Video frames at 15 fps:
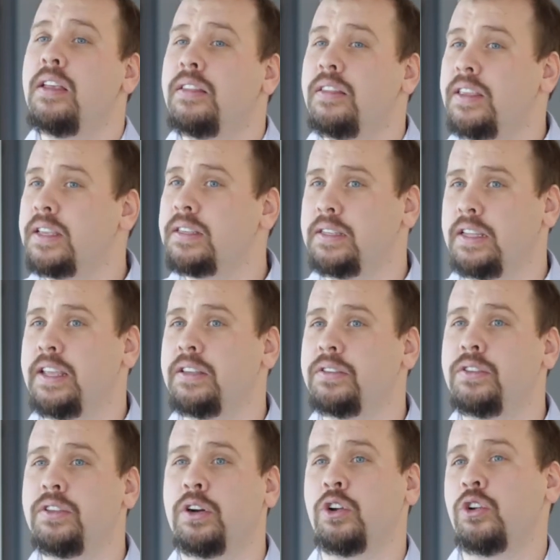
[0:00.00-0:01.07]
This
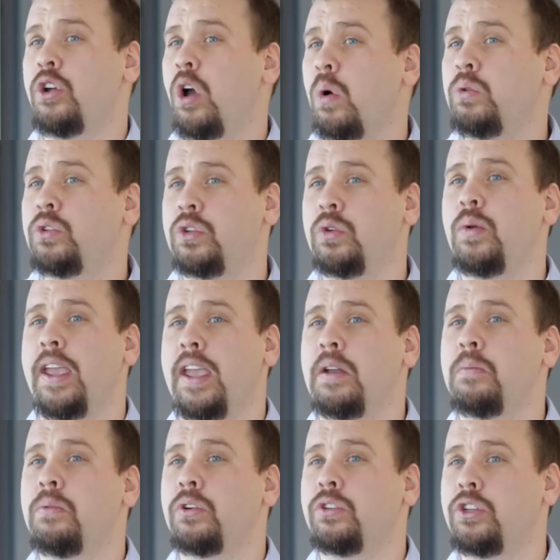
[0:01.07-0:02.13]
is their go-to
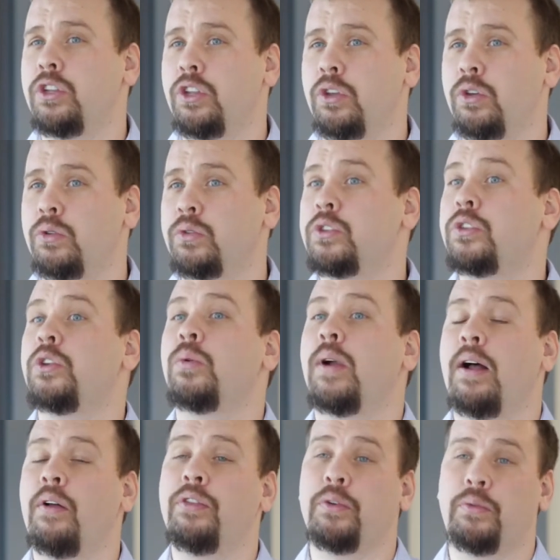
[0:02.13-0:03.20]
handbook to use
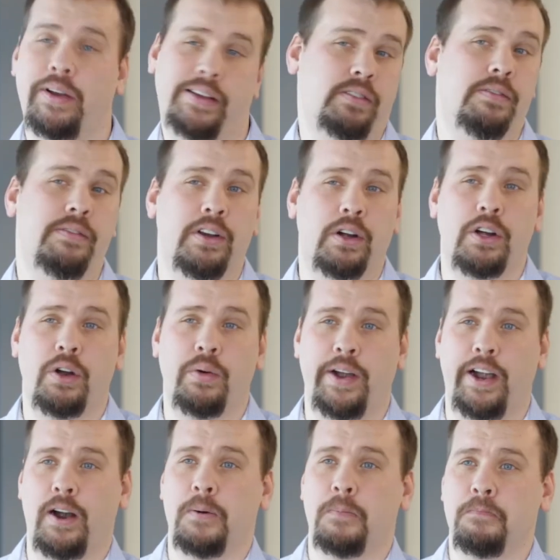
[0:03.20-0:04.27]
throughout the rest of their career.